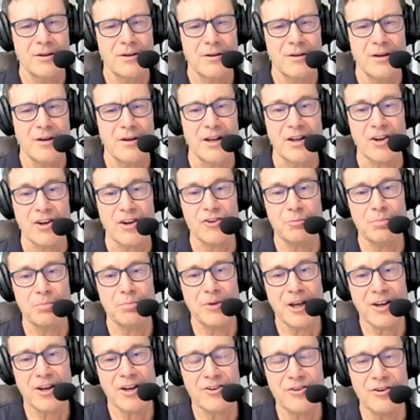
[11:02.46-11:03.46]

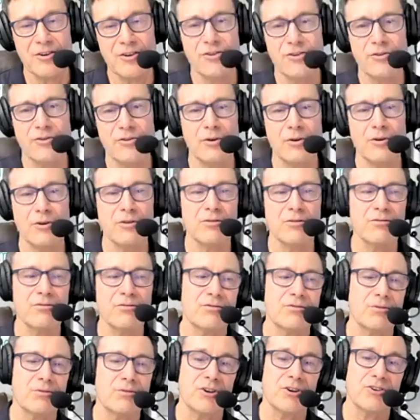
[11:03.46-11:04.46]
expected sort of
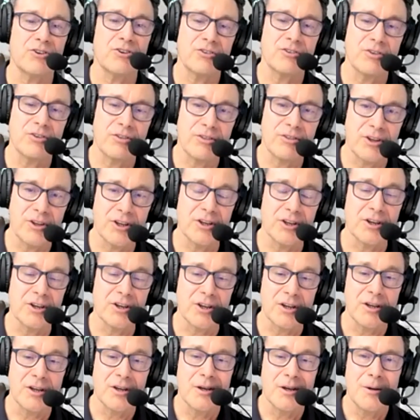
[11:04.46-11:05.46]
traditional
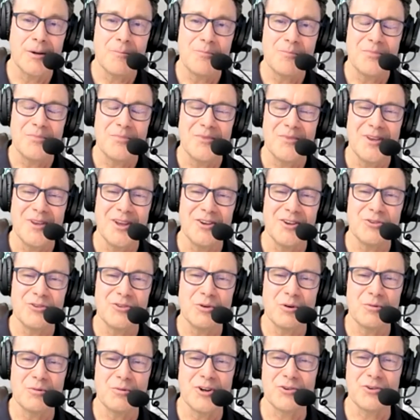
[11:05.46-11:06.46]
thing into
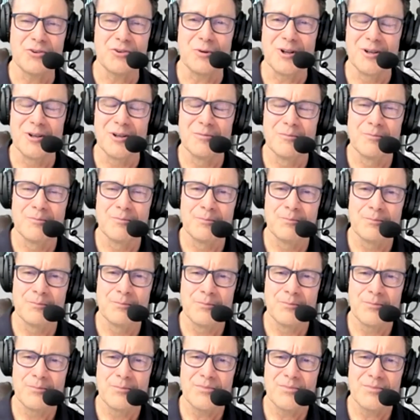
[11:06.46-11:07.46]
a ritual.
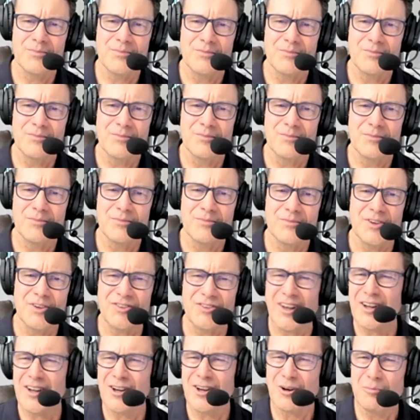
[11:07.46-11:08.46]
Does
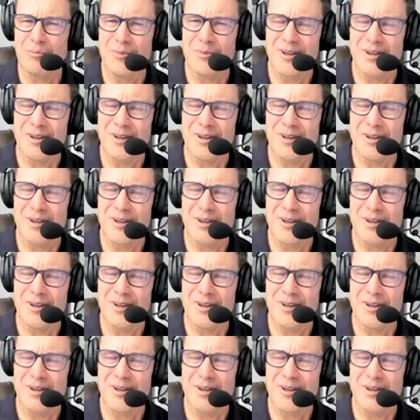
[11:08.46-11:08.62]
that help?